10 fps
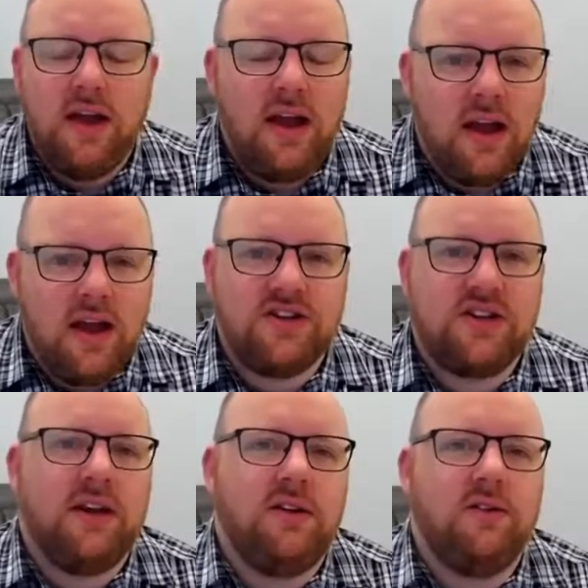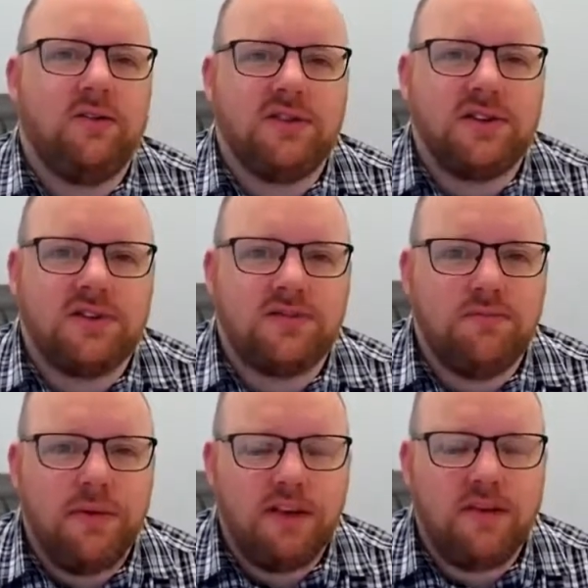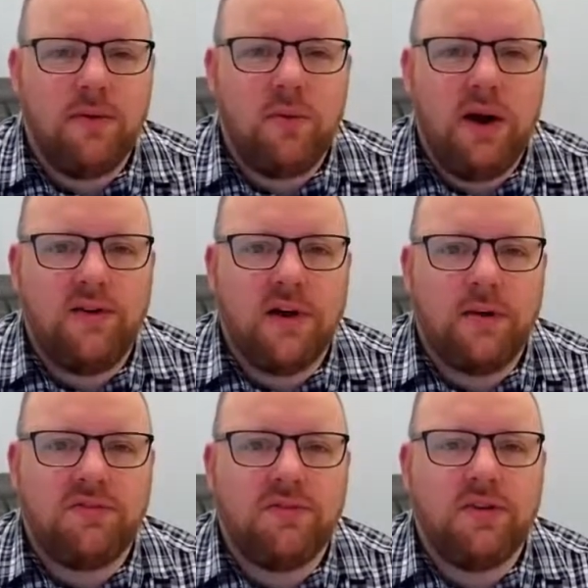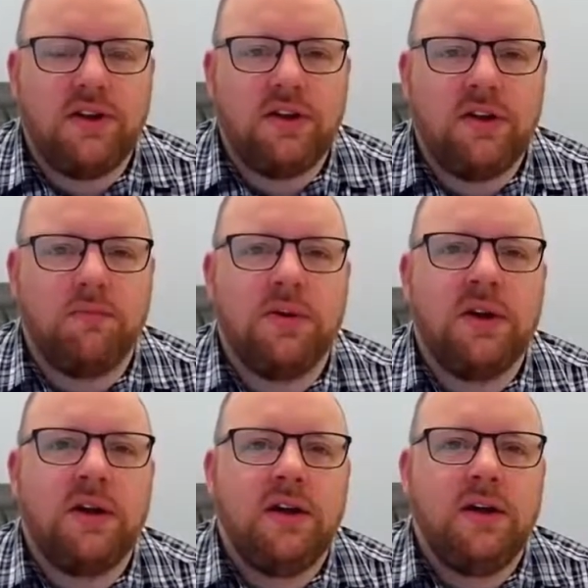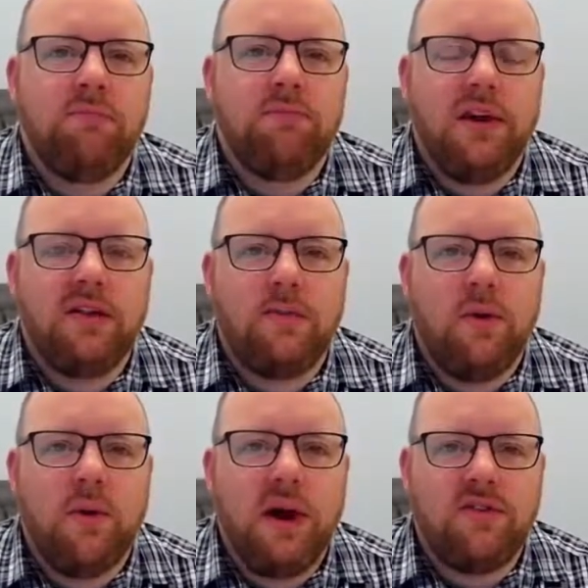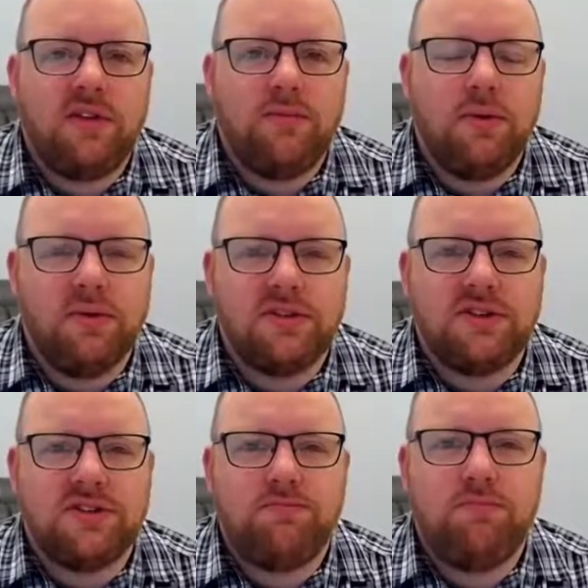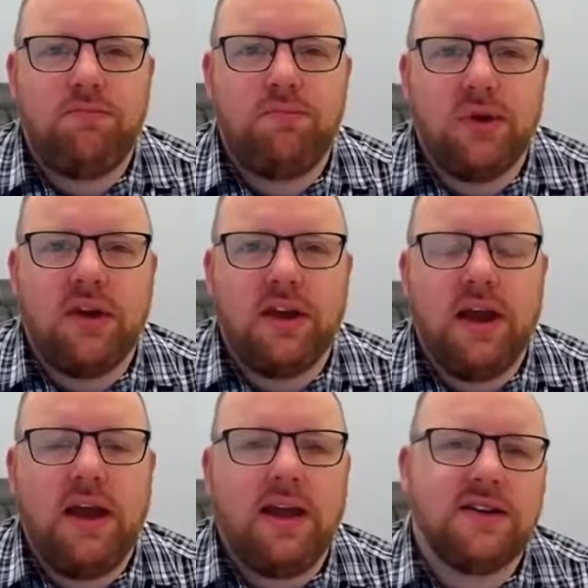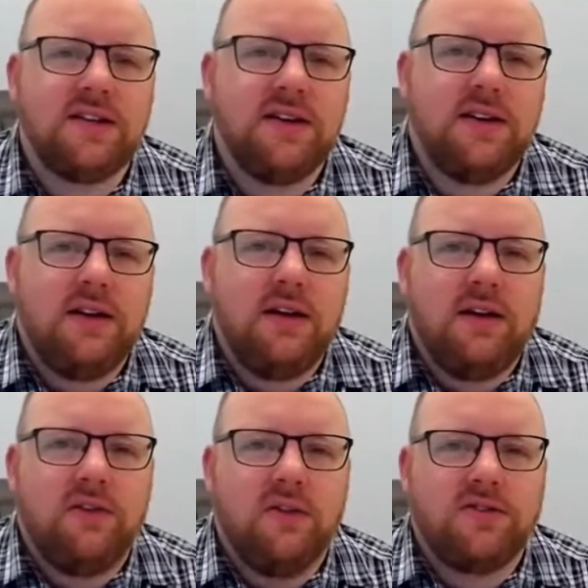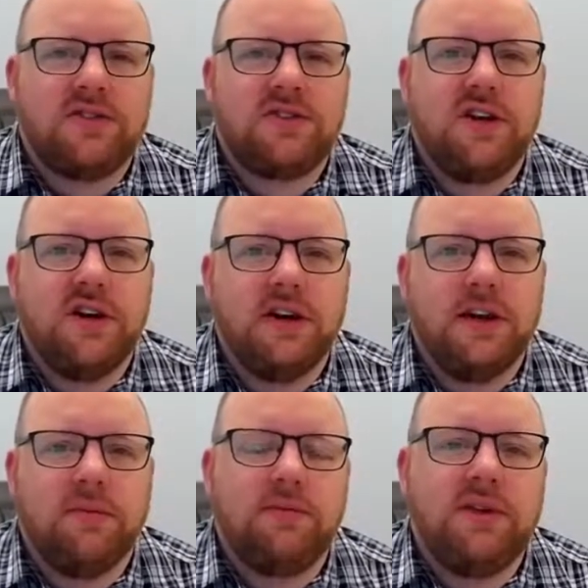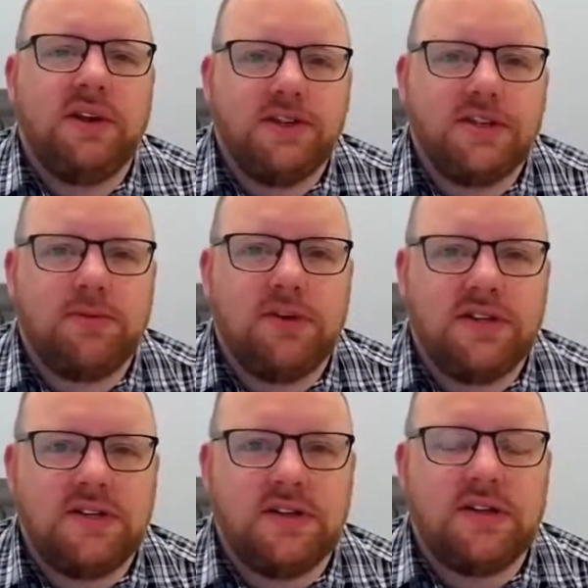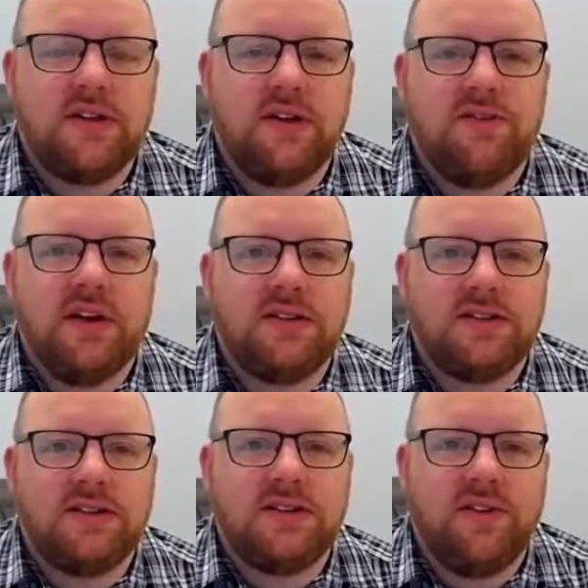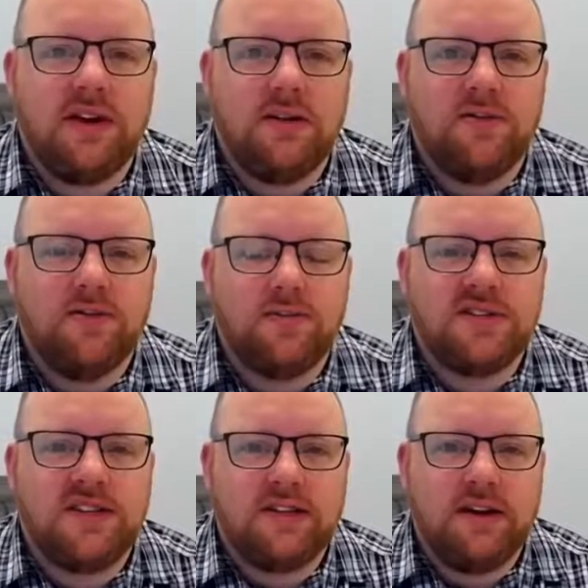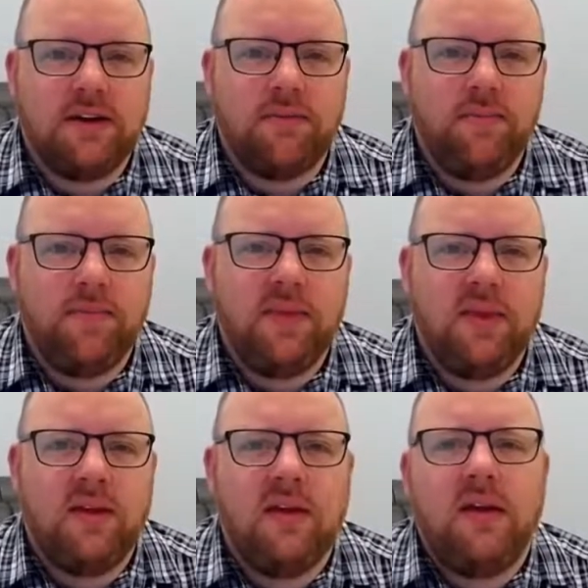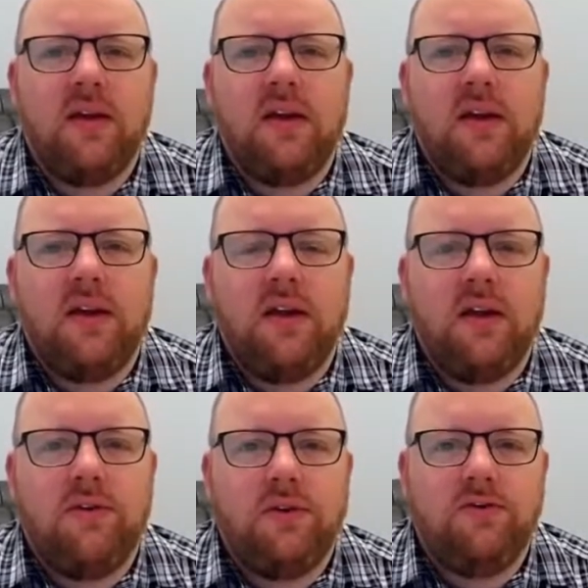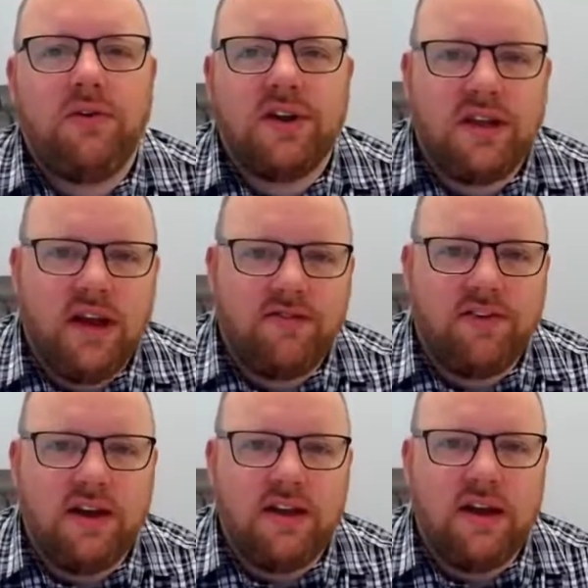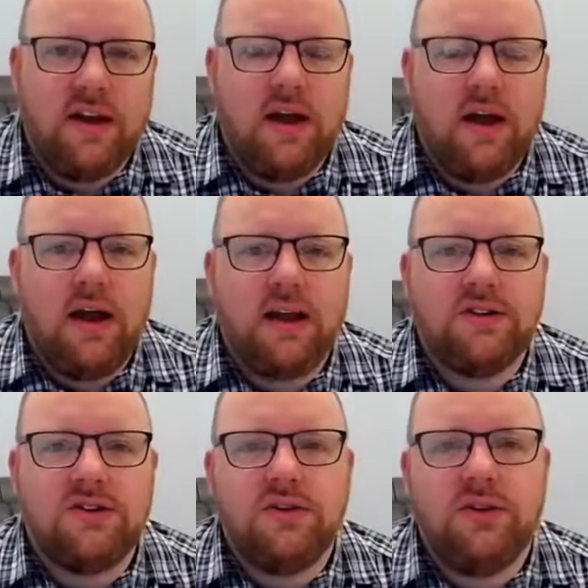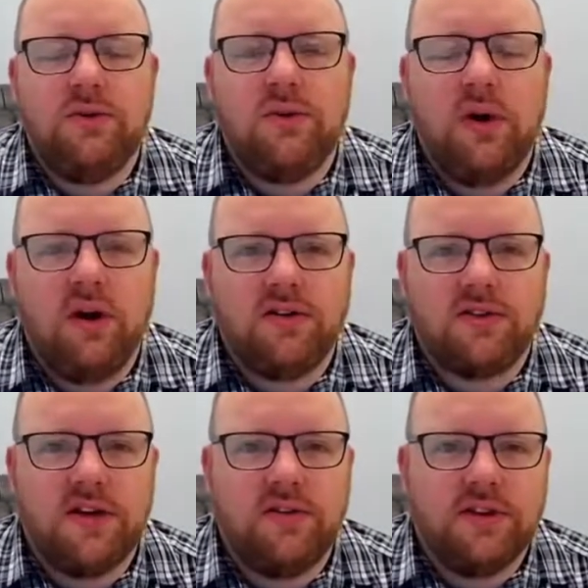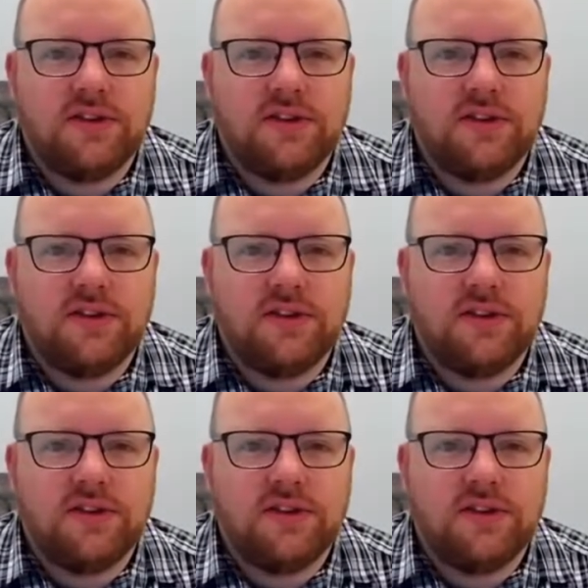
educate your audience, make them aware of that before they come, make them aware of the importance of booking ahead, not just turning up and being disappointed that there's no vacancies available for them to sit down. If you run a cafe and you aren't serving as